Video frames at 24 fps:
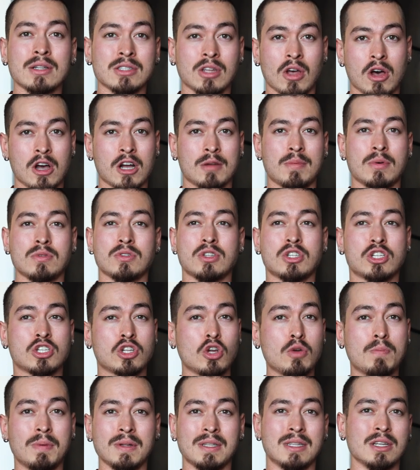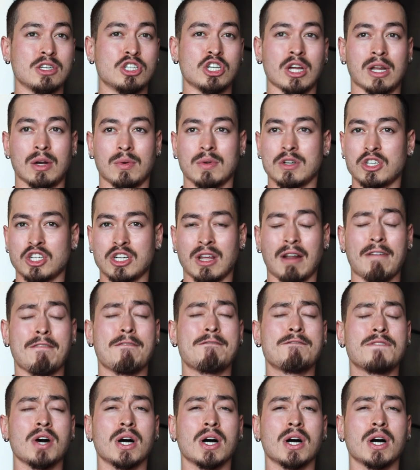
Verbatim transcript: and talk about stupid degenerate shit.